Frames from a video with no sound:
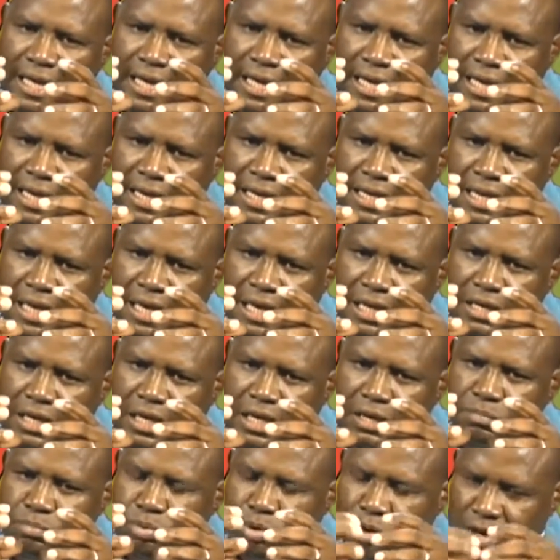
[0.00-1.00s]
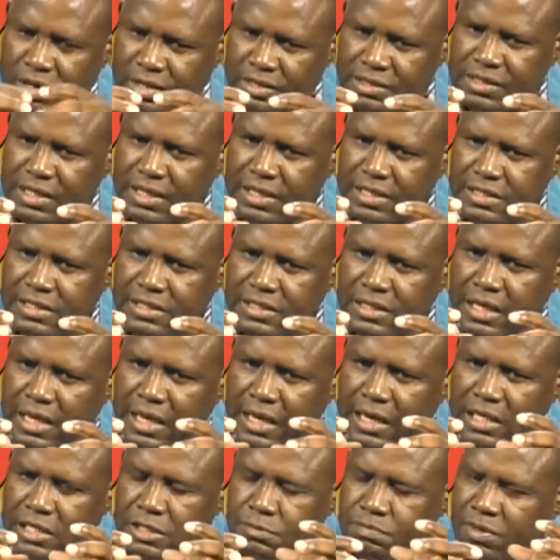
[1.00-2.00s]
in politics,
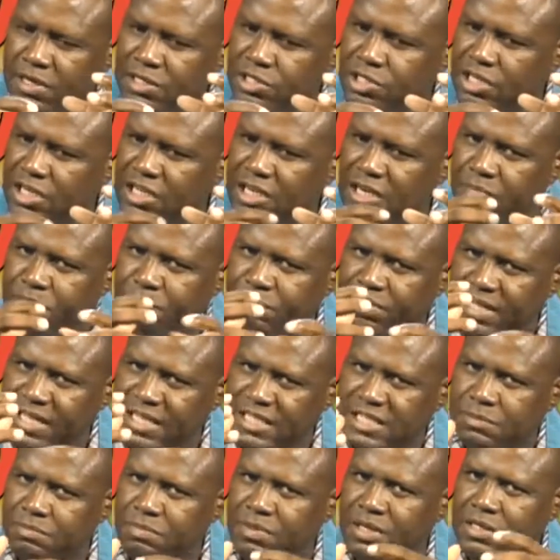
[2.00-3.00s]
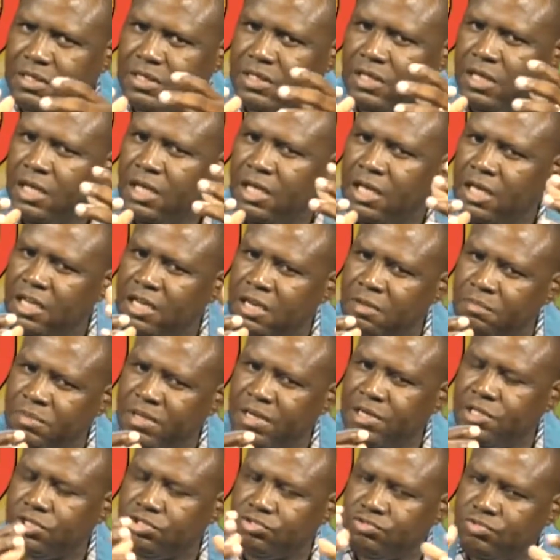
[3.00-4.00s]
and especially in the placement in the
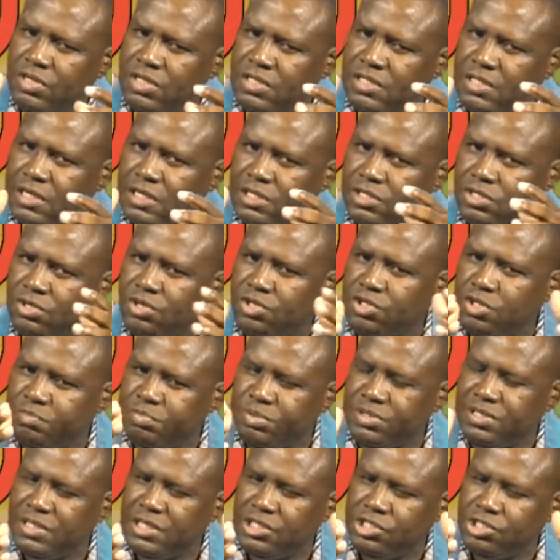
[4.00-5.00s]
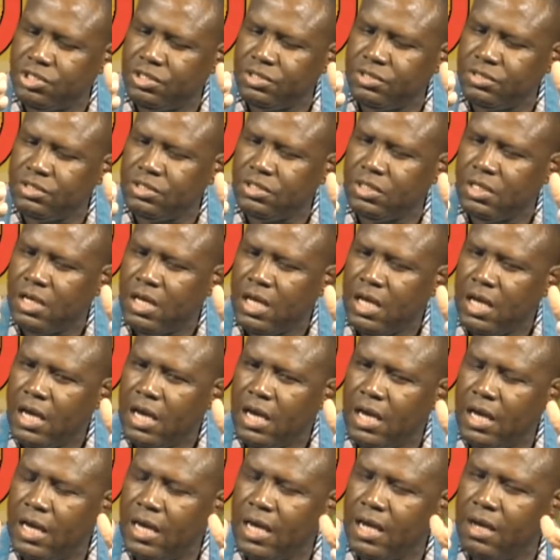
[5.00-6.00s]
ministries and in certain positions.
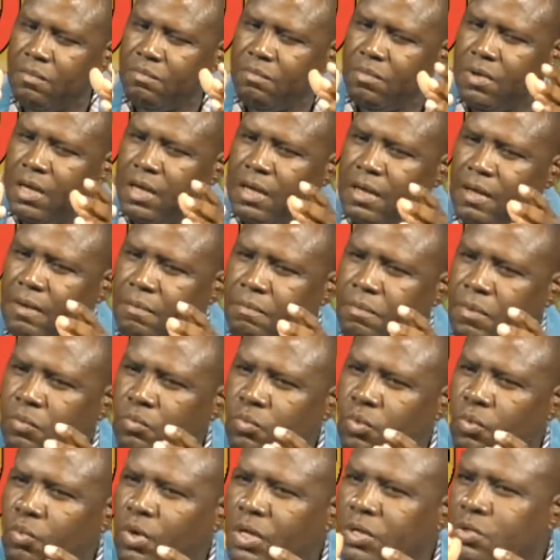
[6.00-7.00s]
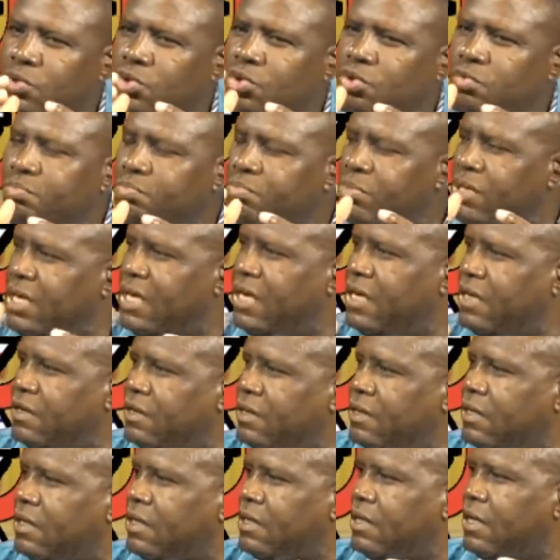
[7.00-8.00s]
What do you
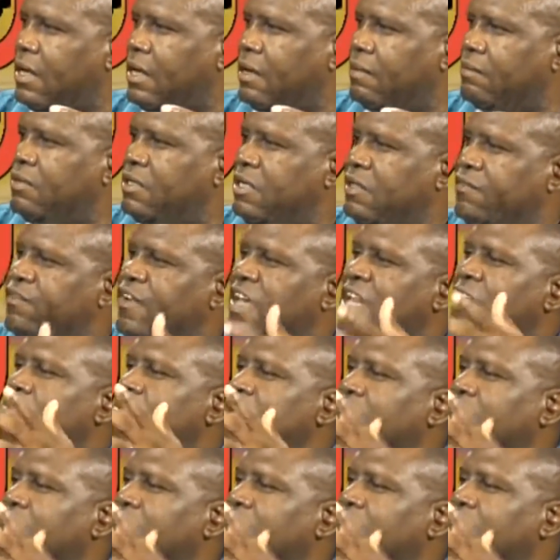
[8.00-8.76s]
mean? Develop